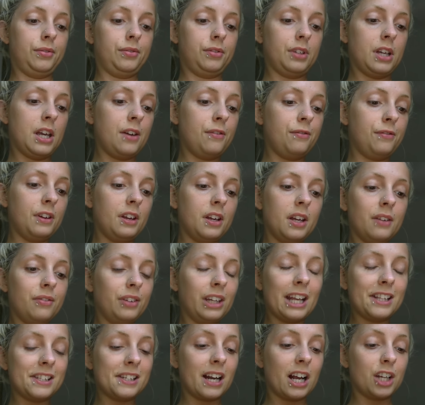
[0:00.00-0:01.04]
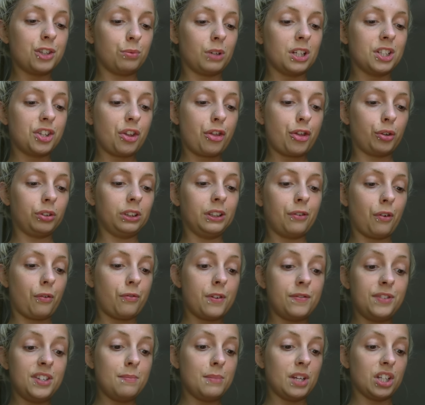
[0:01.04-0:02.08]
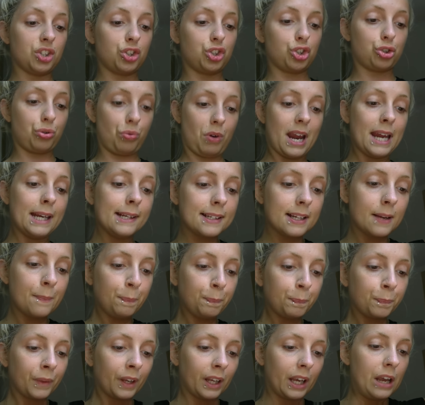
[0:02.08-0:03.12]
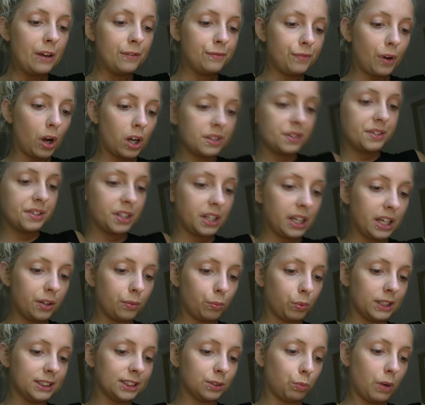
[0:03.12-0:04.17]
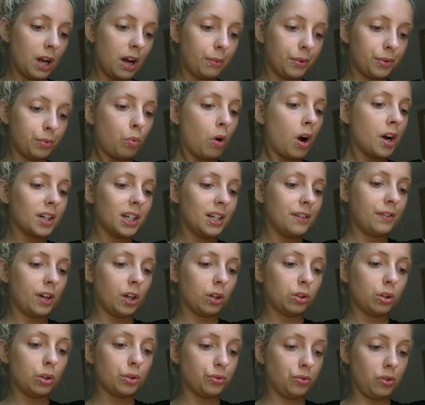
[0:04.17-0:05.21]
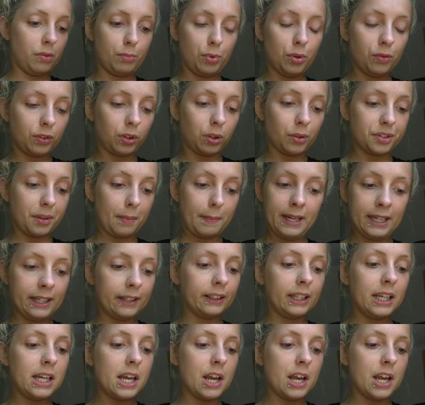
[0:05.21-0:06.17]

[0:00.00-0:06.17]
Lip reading: If it gets in eyes, rinse it thoroughly for 15 minutes straight. If on skin, rinse well with water. If on clothes, remove clothes immediately.